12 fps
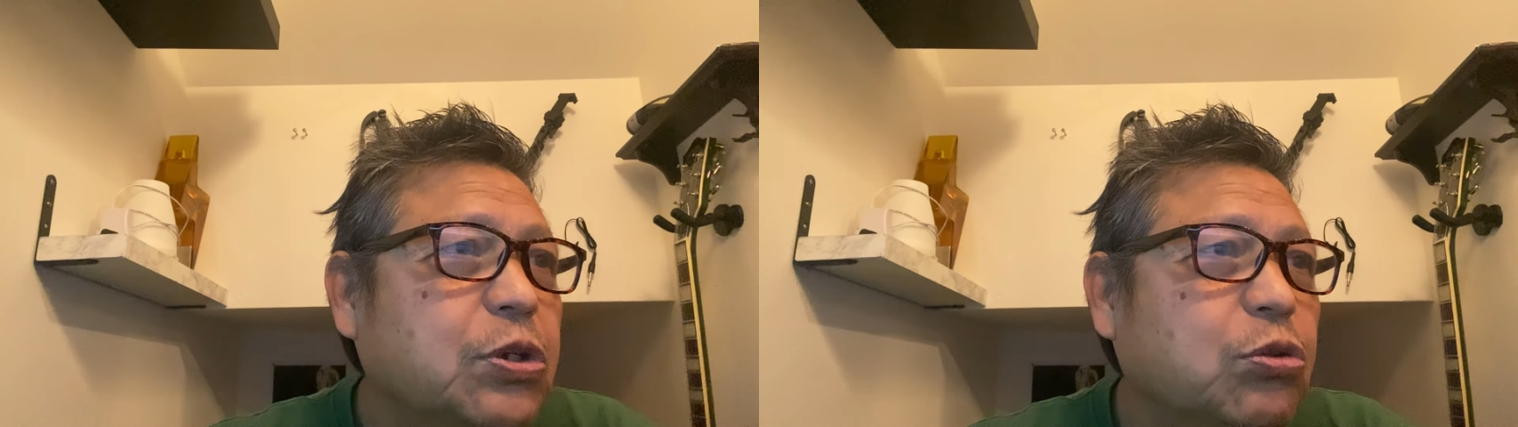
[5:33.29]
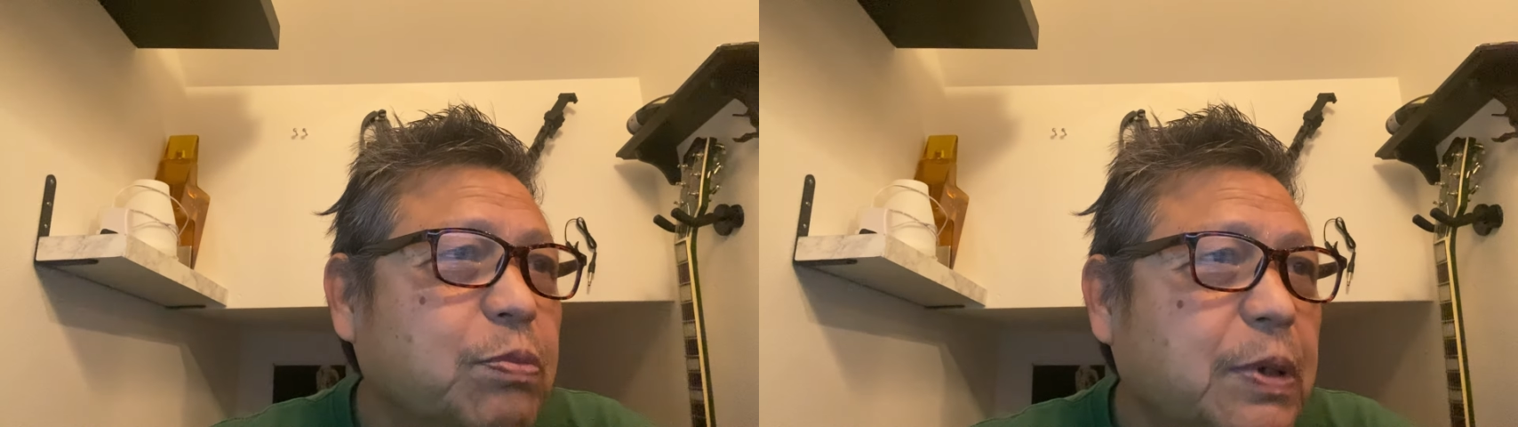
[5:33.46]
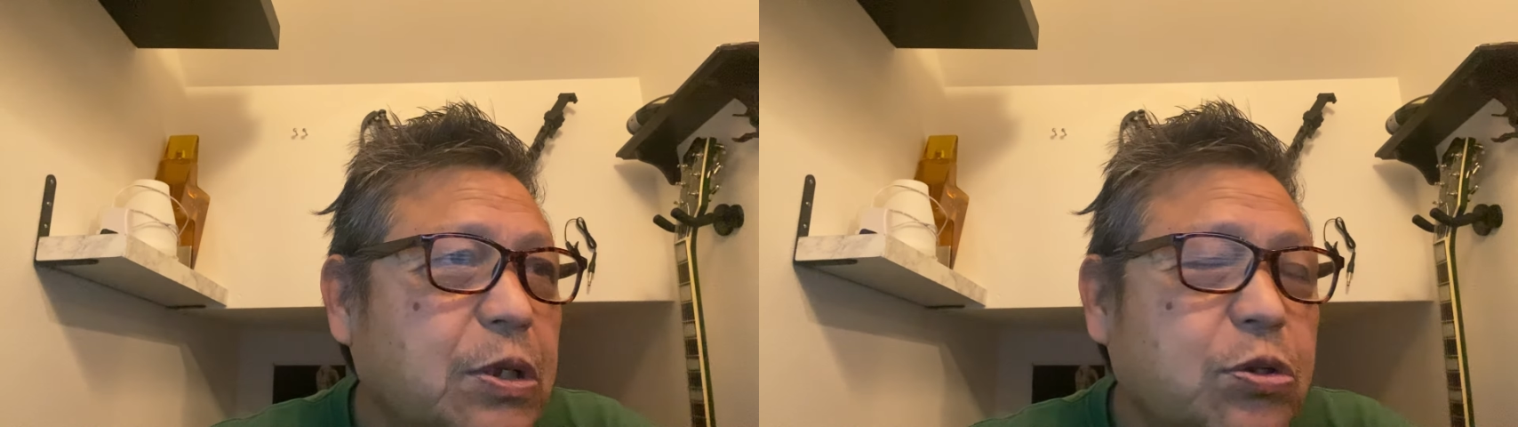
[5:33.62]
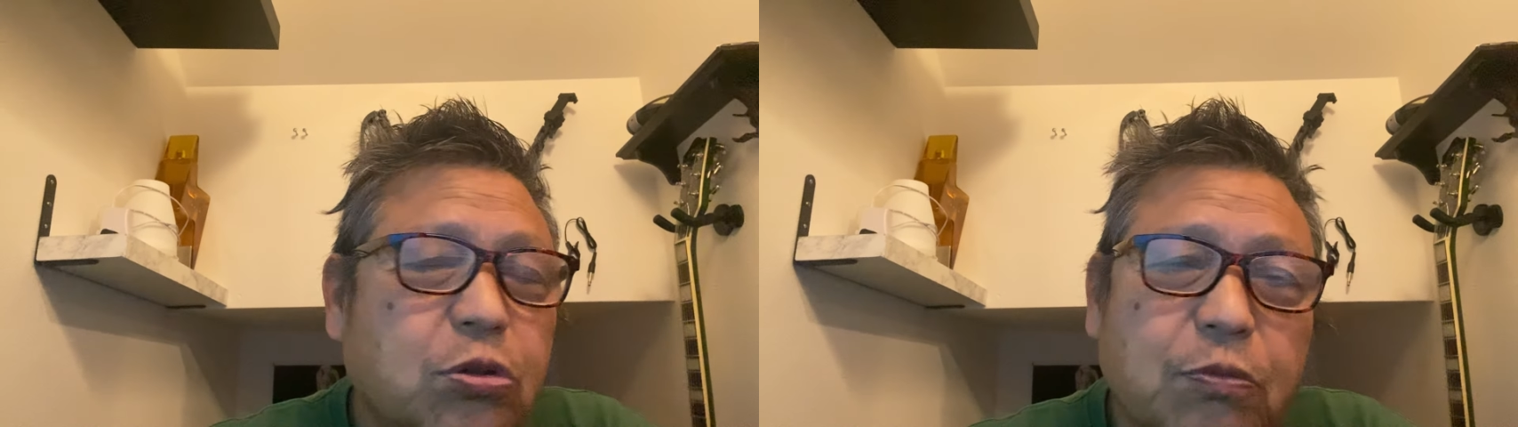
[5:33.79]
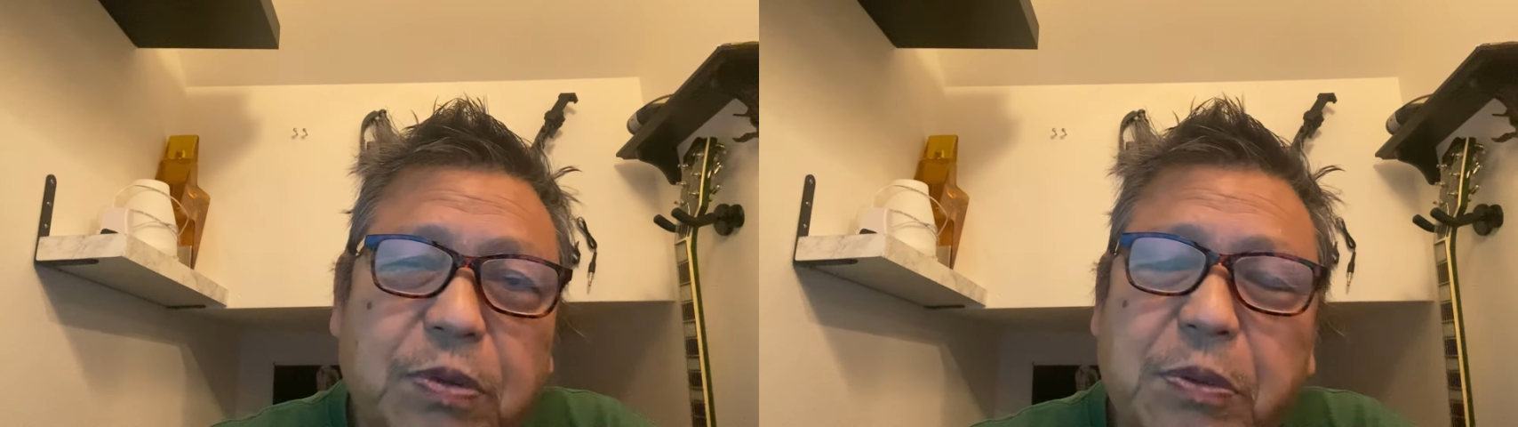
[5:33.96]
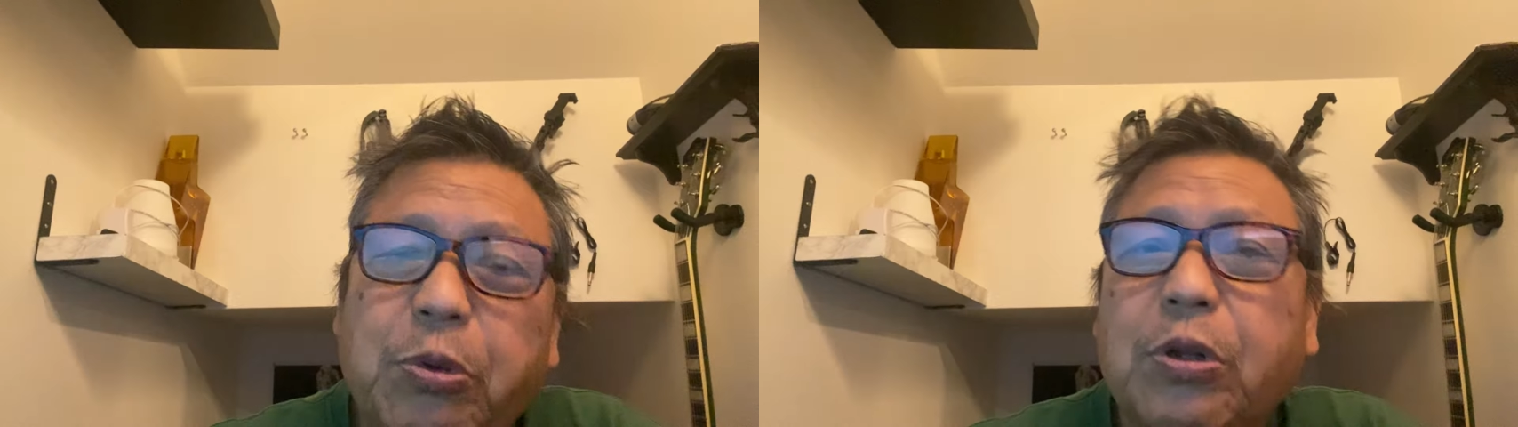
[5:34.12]
to millions of
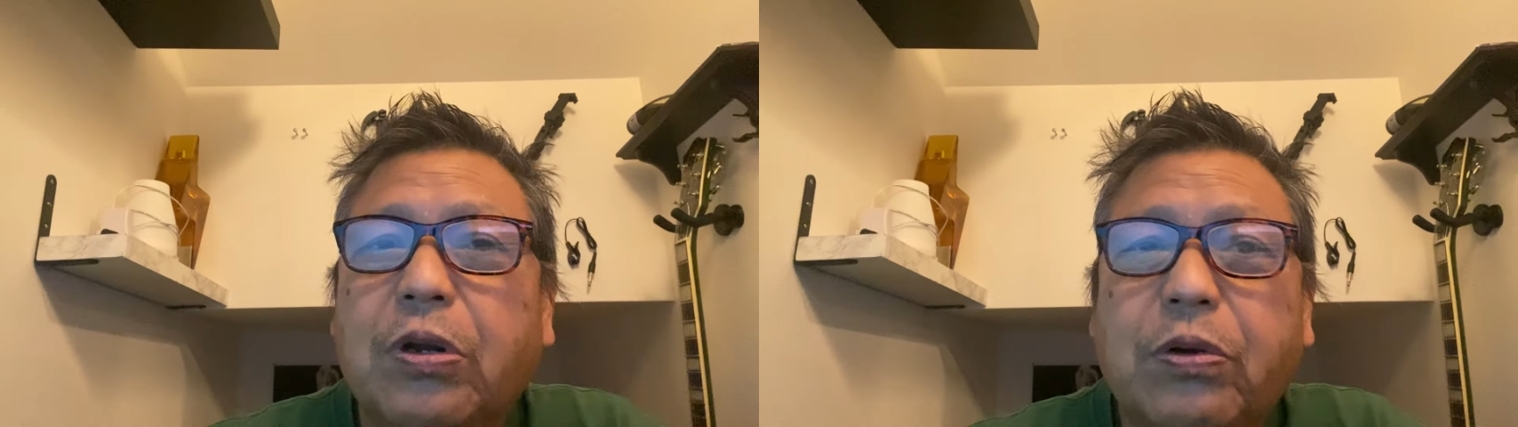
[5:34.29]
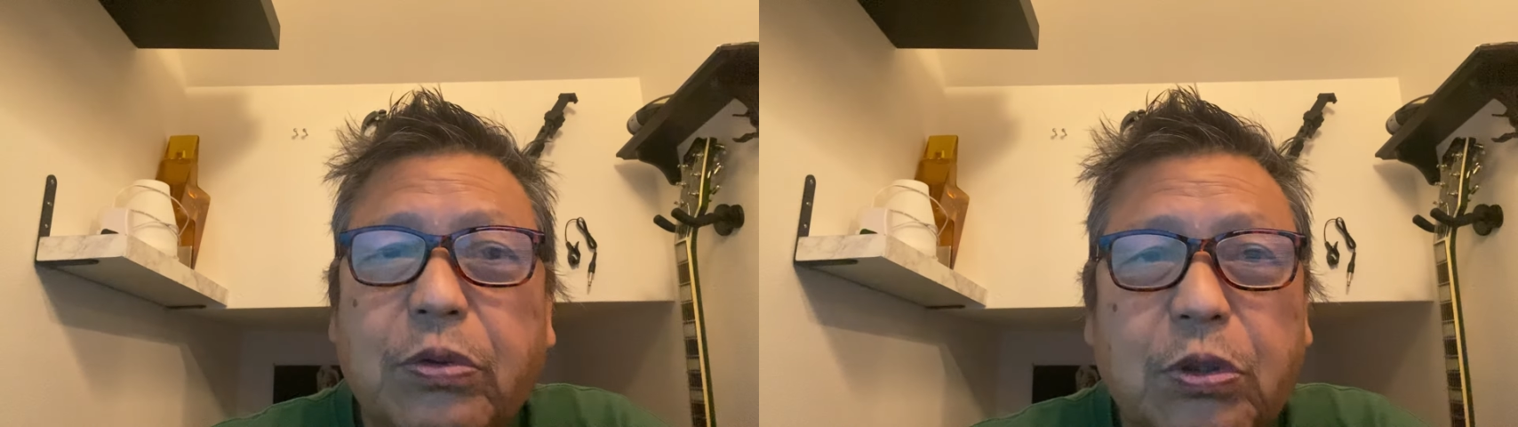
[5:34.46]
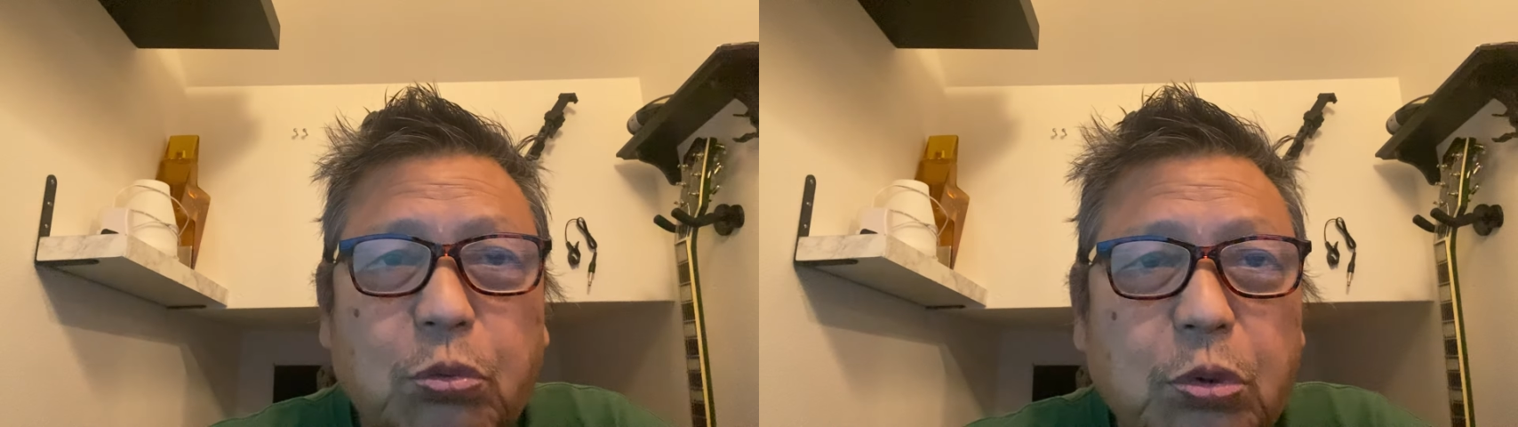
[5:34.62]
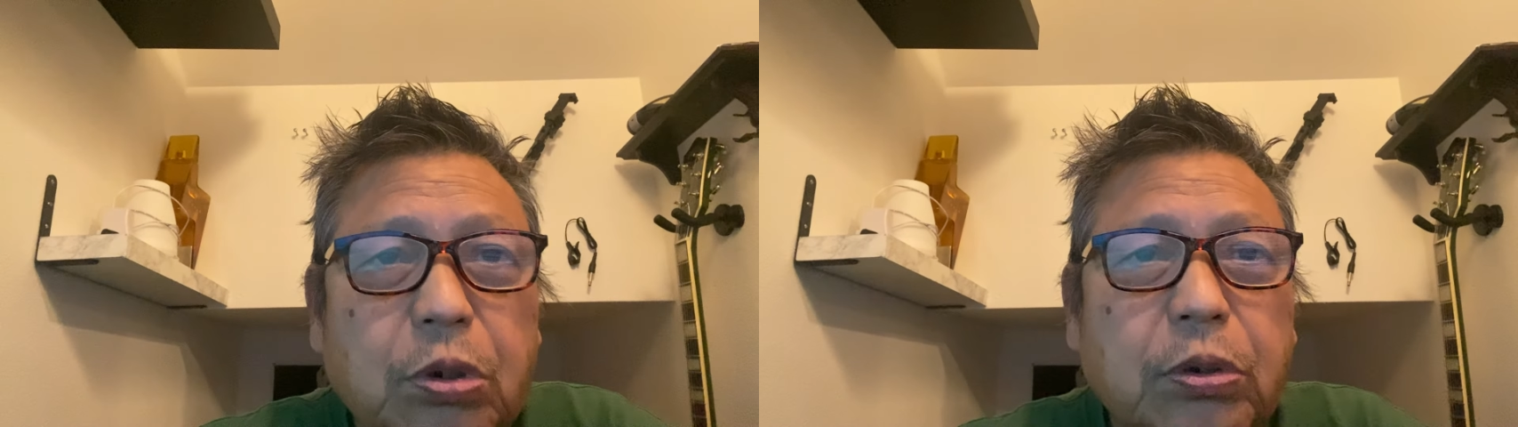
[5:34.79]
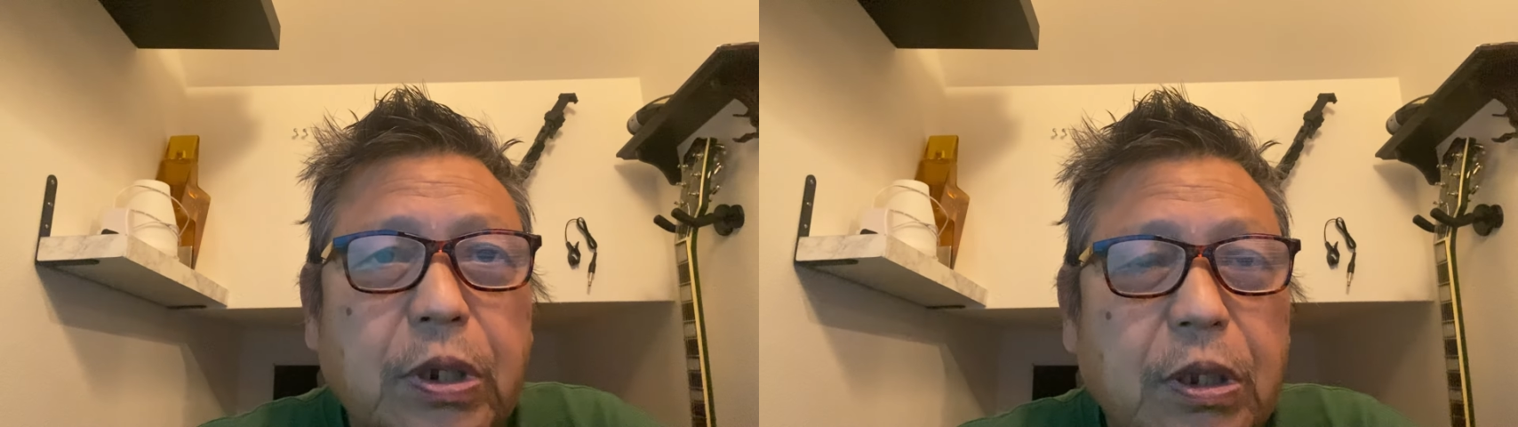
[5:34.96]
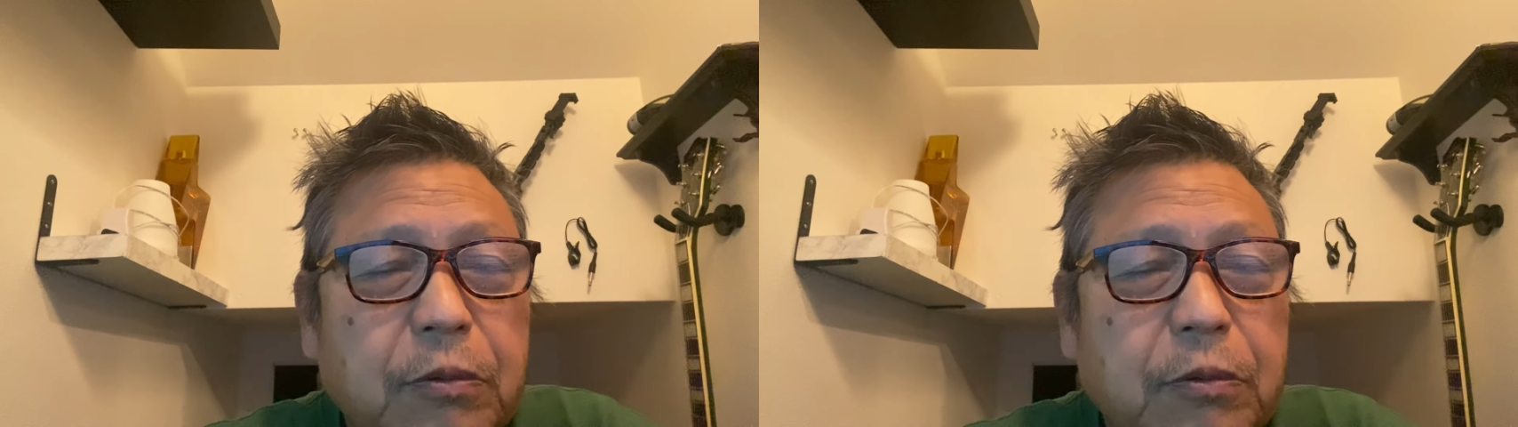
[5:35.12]
people around the world.